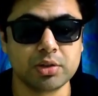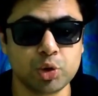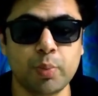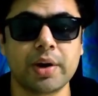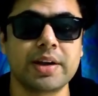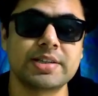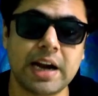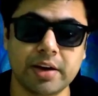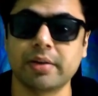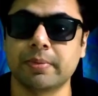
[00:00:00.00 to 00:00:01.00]
Jupiter and
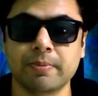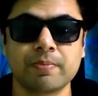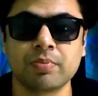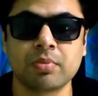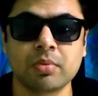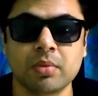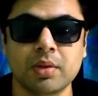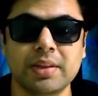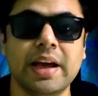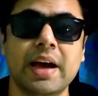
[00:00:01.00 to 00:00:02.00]
Saturn,
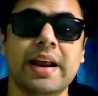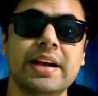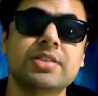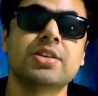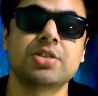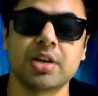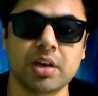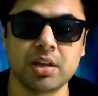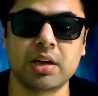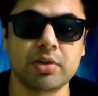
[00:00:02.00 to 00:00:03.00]
they are
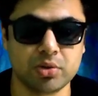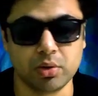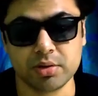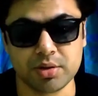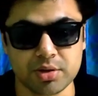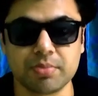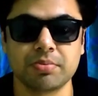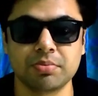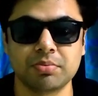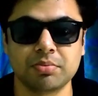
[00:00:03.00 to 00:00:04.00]
existing in our solar system.
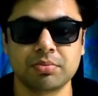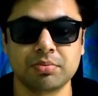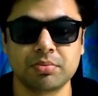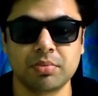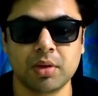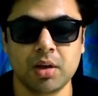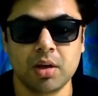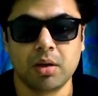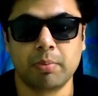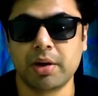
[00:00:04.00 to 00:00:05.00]

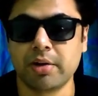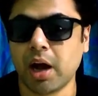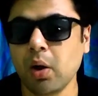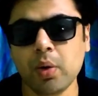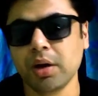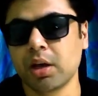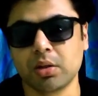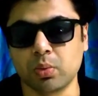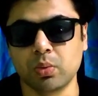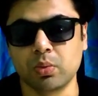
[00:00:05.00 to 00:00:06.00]
But Rahu and
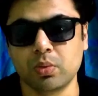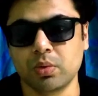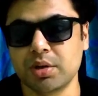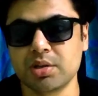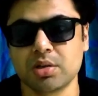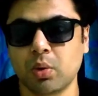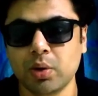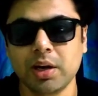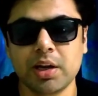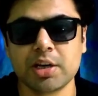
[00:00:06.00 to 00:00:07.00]
Ketu is
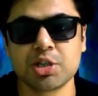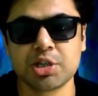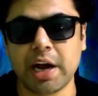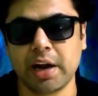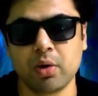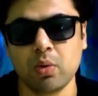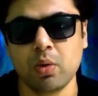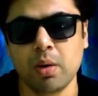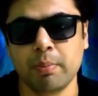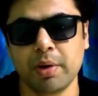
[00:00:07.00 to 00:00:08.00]
only shadow
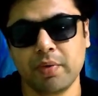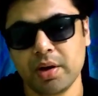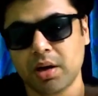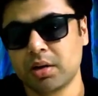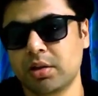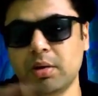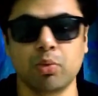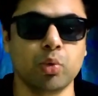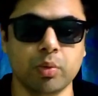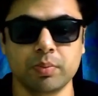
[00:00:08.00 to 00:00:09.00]
between Earth and
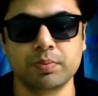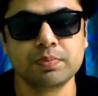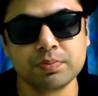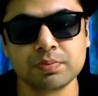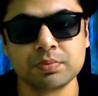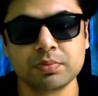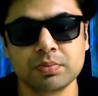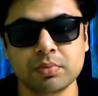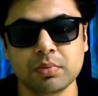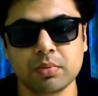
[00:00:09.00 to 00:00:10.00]
Moon.
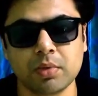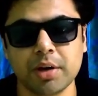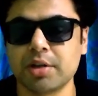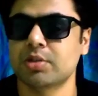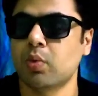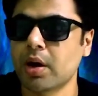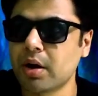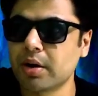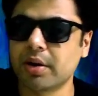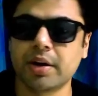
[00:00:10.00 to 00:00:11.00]
It is
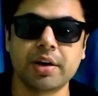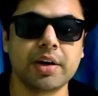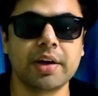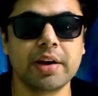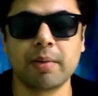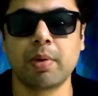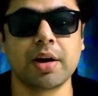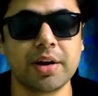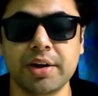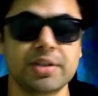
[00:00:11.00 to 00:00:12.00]
180 degrees apart,
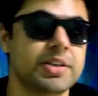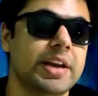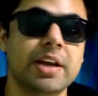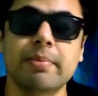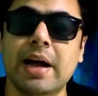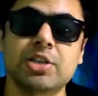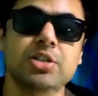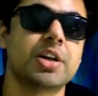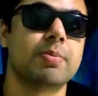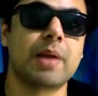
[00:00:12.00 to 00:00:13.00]
and it is an
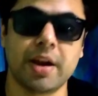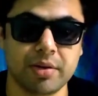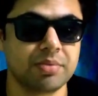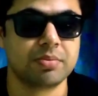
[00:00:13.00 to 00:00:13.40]
imaginary planet.